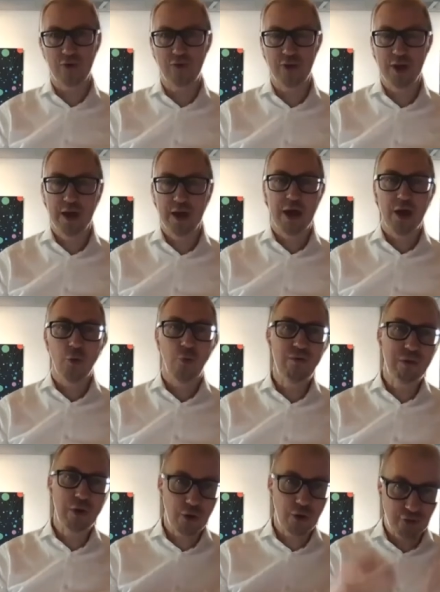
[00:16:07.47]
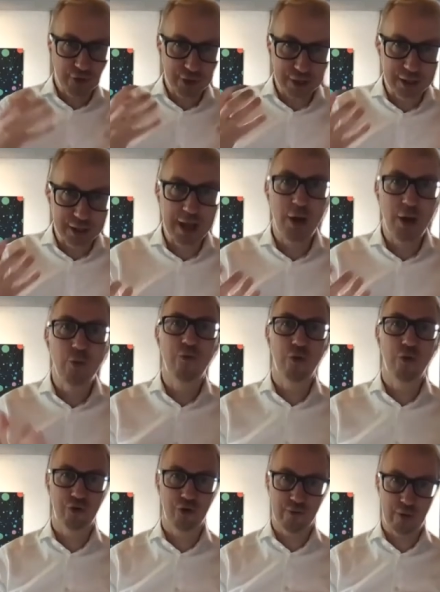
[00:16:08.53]
is we've launched a cloud
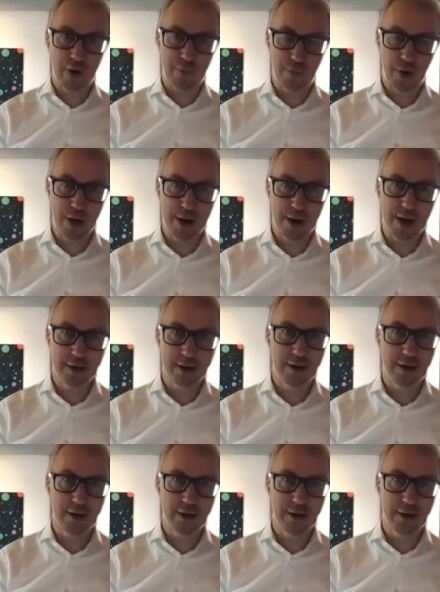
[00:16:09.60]
version of our product,